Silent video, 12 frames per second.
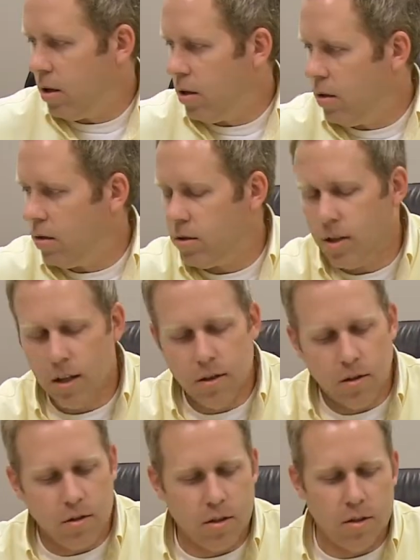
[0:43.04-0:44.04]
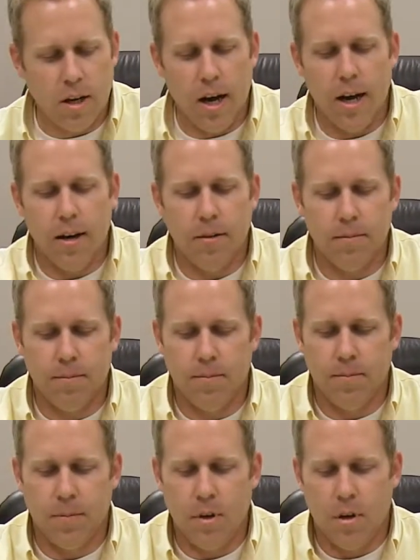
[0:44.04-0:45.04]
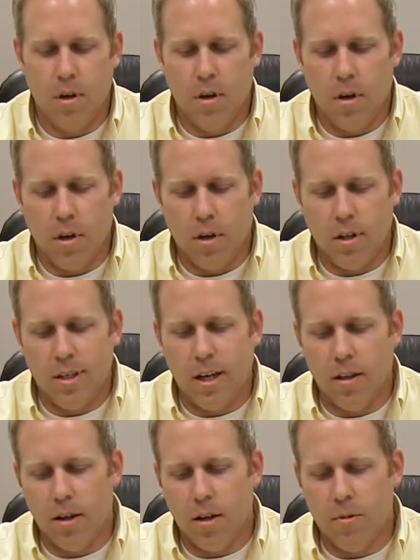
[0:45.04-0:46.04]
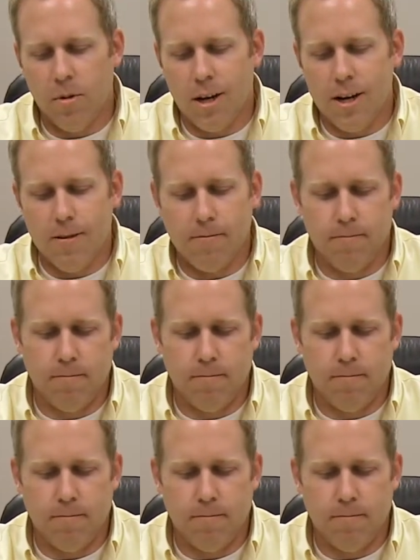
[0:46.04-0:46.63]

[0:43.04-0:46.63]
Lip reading: We'll set those aside. Take the other one out.